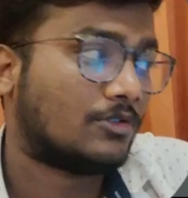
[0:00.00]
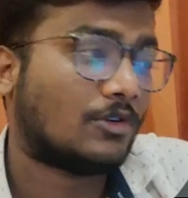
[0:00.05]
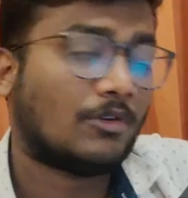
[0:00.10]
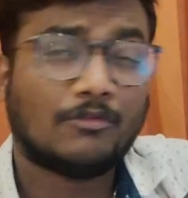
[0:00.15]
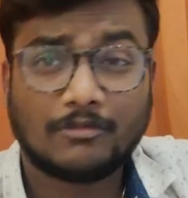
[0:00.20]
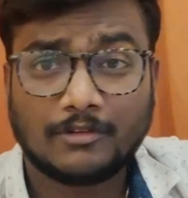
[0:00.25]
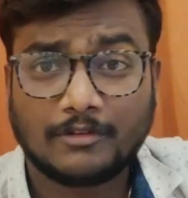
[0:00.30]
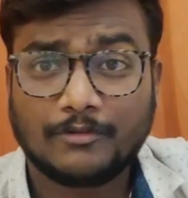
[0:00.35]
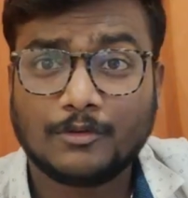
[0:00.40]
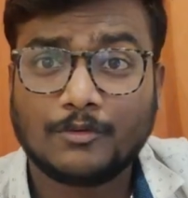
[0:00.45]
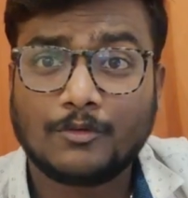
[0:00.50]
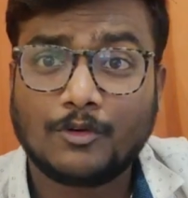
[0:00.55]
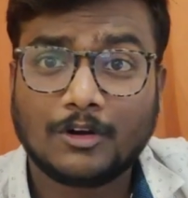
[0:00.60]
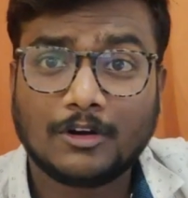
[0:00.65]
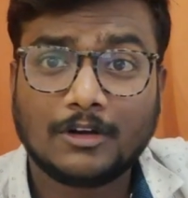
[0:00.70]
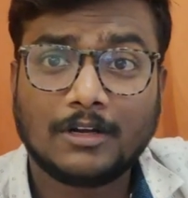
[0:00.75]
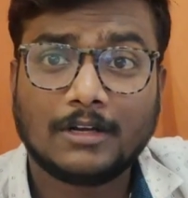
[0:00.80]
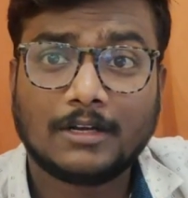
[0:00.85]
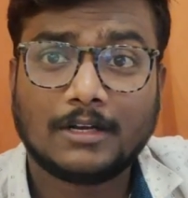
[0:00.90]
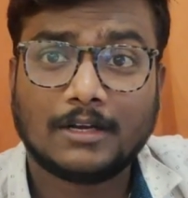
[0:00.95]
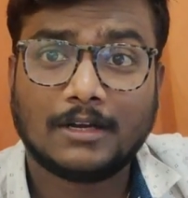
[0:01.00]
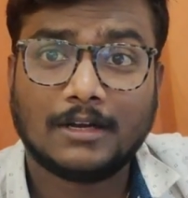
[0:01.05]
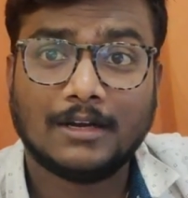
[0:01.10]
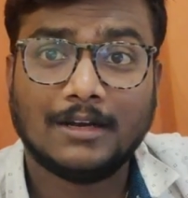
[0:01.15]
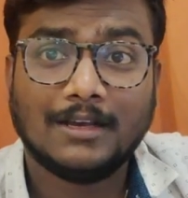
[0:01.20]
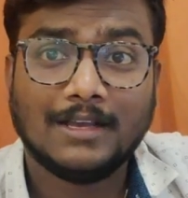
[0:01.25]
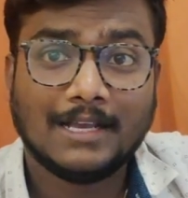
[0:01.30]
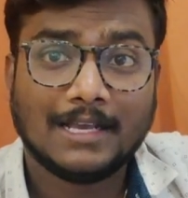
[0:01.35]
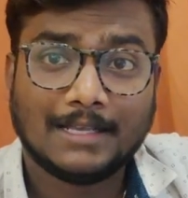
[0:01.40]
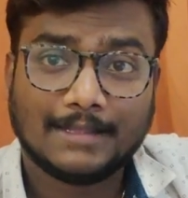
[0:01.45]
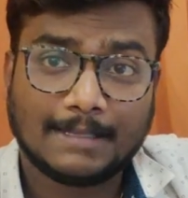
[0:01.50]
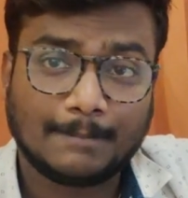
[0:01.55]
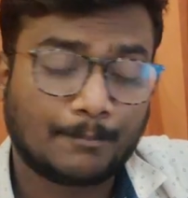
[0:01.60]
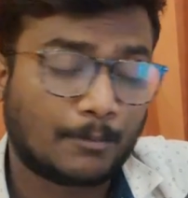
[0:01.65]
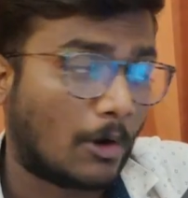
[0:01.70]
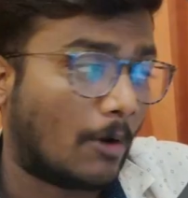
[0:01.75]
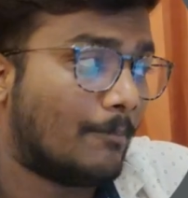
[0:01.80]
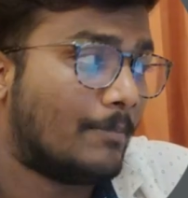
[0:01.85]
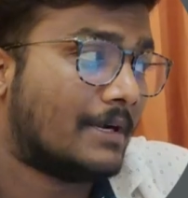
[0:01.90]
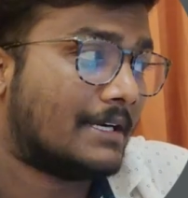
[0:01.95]
so if you want uh, the
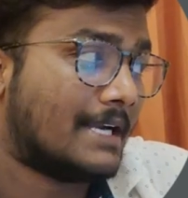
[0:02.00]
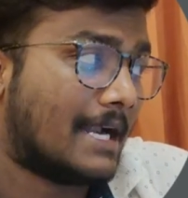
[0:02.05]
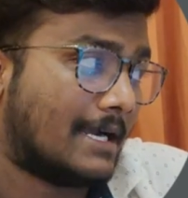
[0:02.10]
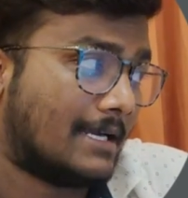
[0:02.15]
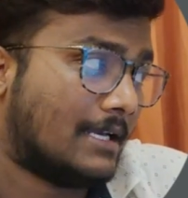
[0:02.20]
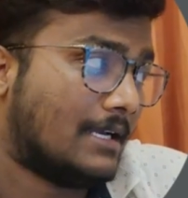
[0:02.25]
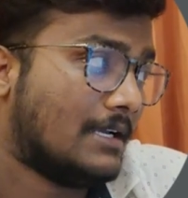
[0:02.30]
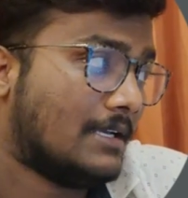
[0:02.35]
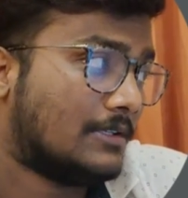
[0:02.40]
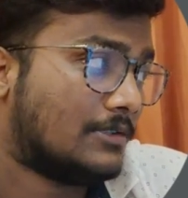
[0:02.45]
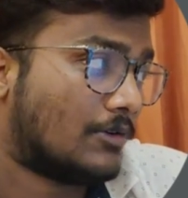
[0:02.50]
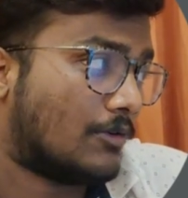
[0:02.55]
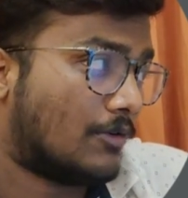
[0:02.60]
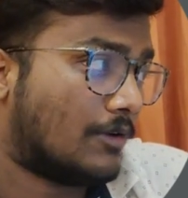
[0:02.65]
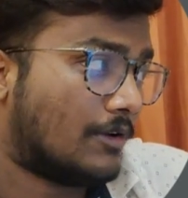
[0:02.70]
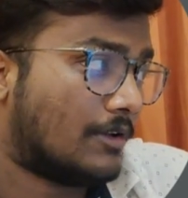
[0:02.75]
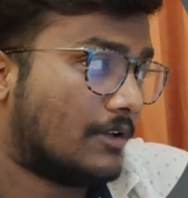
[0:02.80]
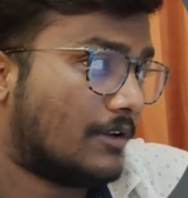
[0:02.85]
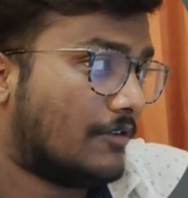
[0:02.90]
proper data so